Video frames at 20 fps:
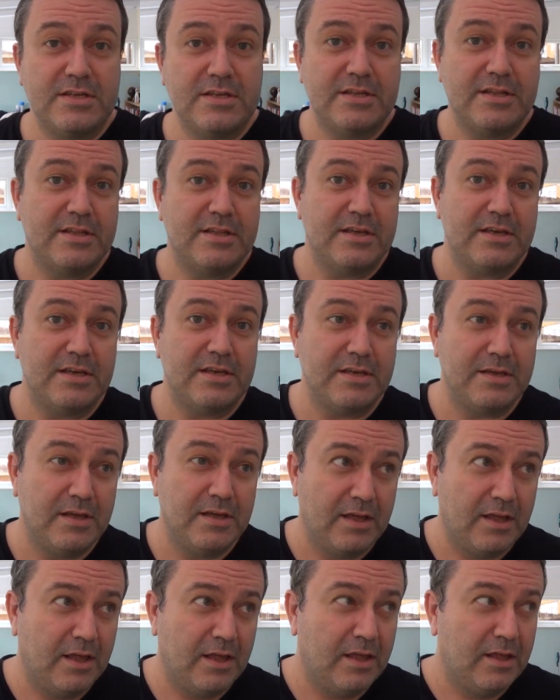the
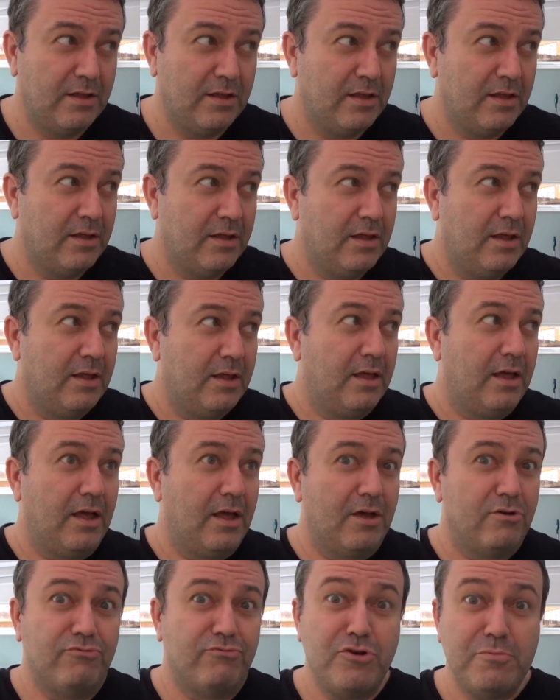
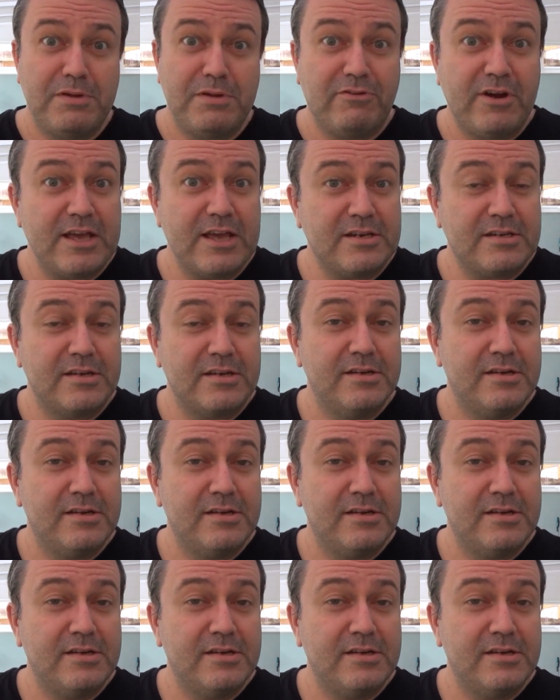Ruby Red,